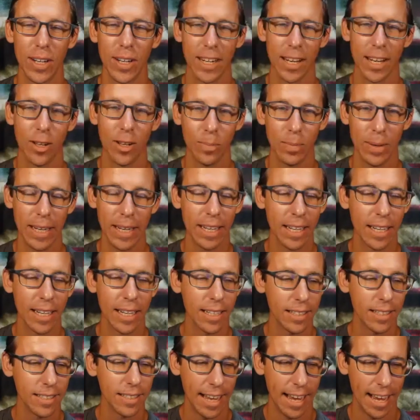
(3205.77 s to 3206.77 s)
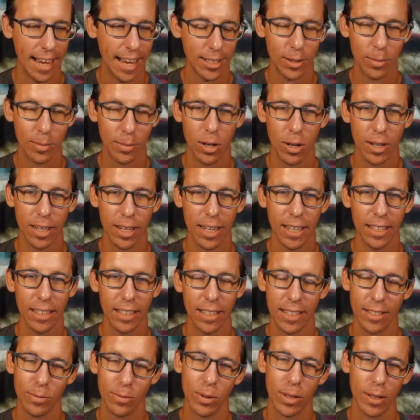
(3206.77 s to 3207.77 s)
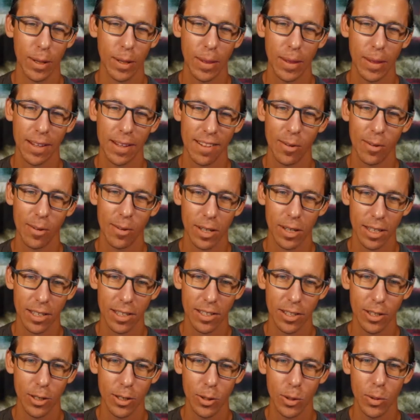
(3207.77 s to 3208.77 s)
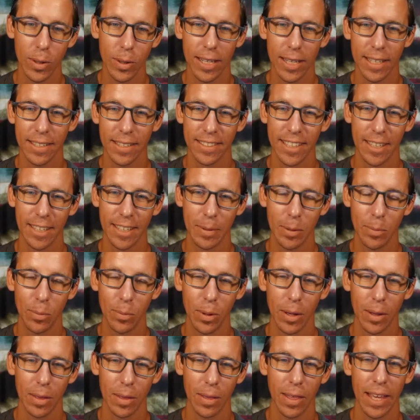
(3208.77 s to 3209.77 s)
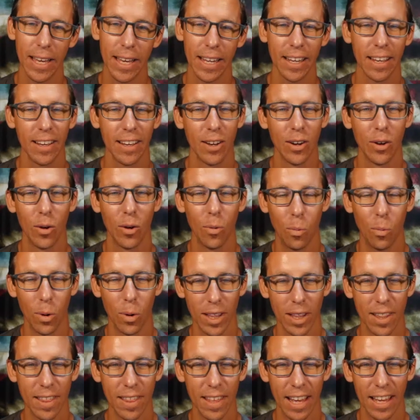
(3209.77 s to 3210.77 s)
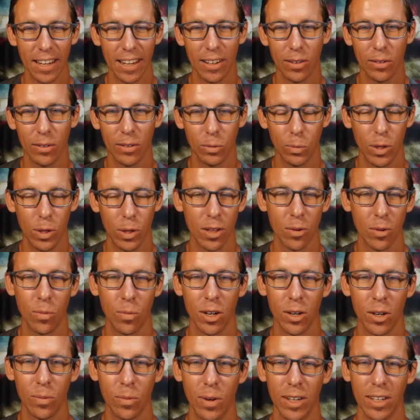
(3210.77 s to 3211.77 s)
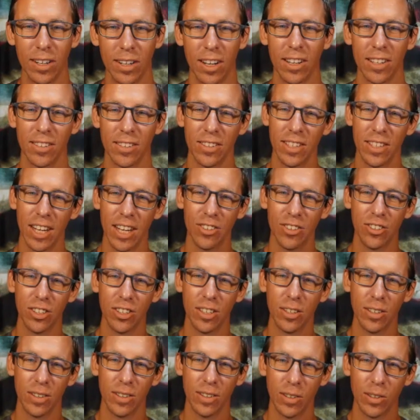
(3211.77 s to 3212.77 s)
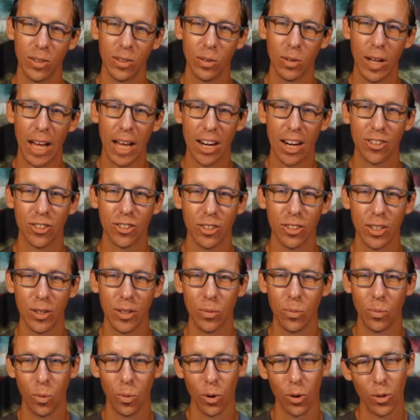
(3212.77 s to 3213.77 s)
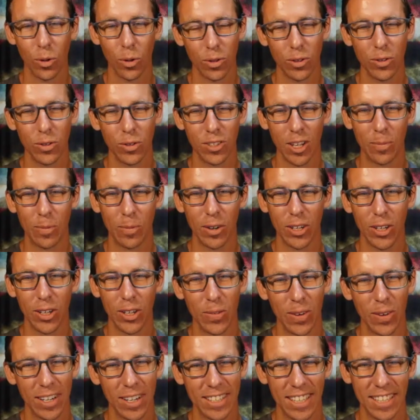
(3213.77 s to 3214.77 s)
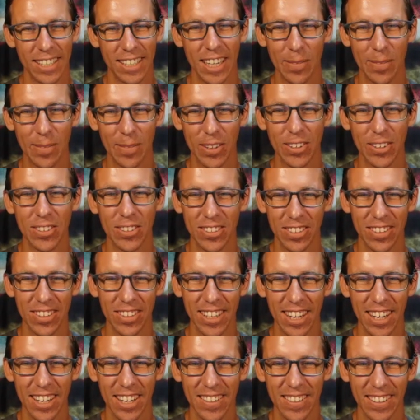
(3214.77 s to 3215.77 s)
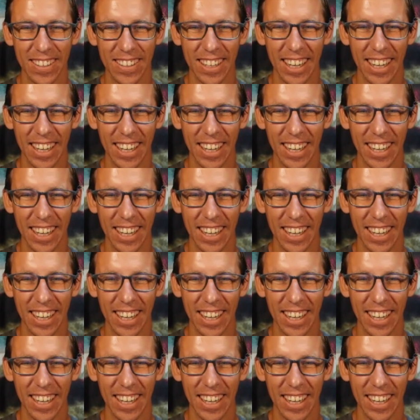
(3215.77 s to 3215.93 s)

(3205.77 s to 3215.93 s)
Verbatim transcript: help me uh, test market because one of the things I want to do is come up with like what's that? What's a one-on-one consultation actually worth mm-hmm. to someone who wants to set up their studio